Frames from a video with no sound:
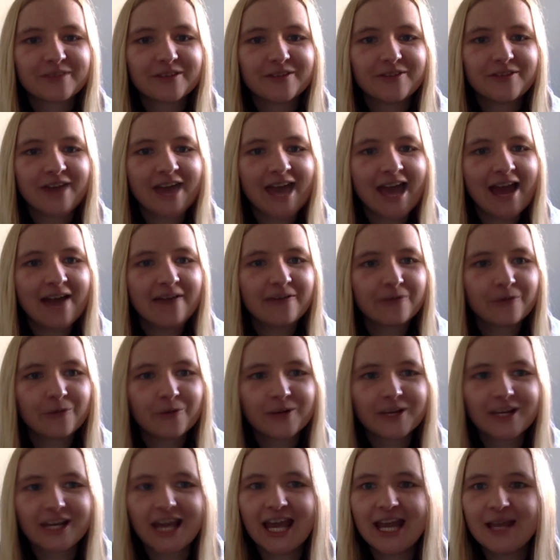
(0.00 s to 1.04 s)
That everyone
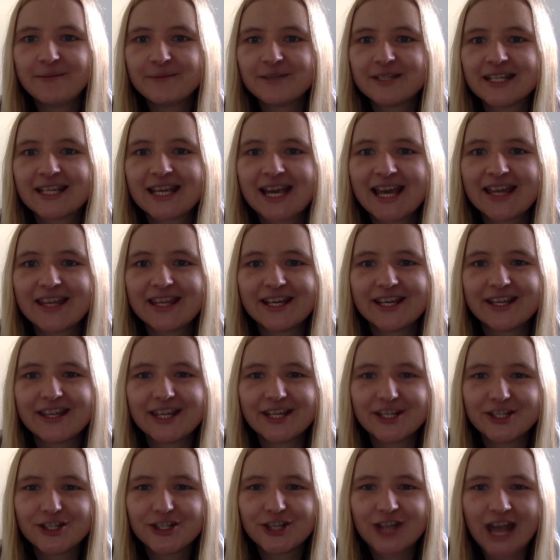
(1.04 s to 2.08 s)
came together, they
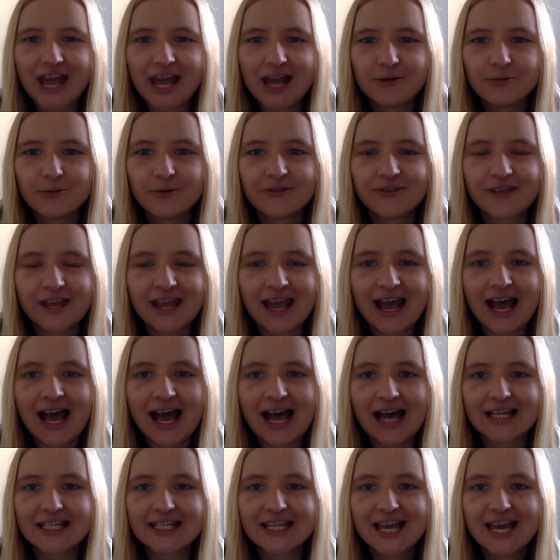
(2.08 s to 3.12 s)
shared what they
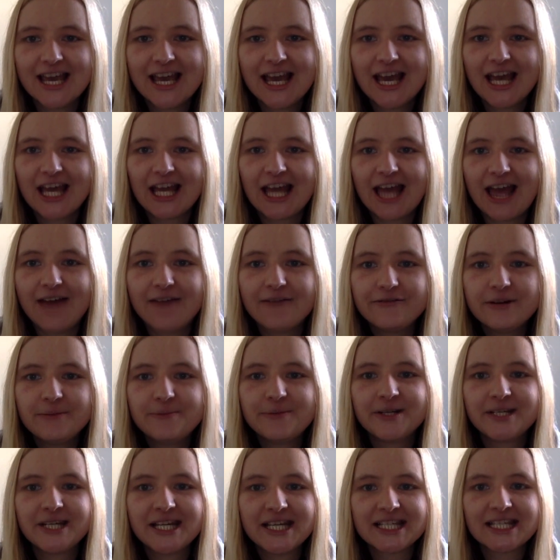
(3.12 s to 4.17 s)
had,
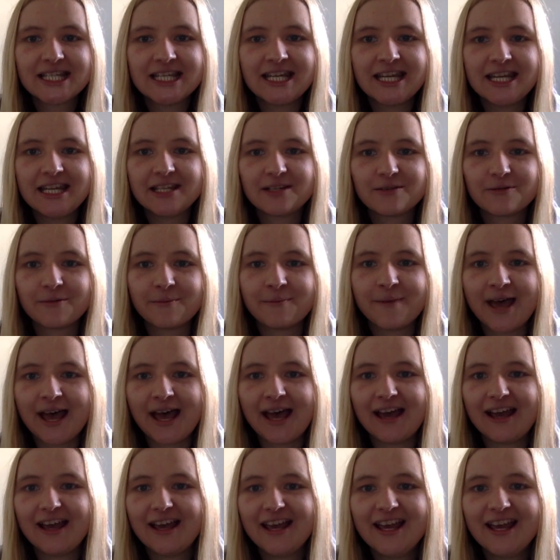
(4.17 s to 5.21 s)
everybody's needs were met.